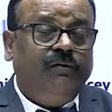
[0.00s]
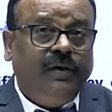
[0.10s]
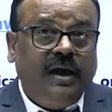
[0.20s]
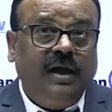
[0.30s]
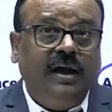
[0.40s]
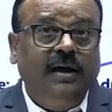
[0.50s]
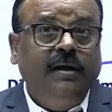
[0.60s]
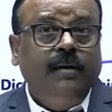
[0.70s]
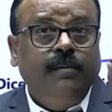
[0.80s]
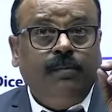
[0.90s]

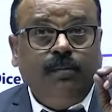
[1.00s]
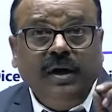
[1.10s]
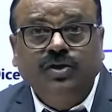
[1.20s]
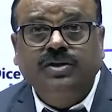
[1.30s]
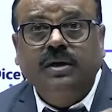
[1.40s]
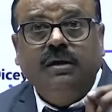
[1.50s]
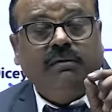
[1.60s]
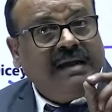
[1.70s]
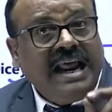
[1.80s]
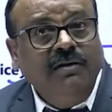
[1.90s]
very much
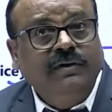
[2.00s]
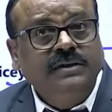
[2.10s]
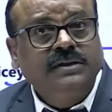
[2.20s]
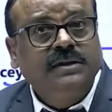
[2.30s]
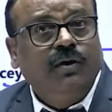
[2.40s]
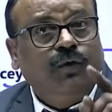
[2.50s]
relevance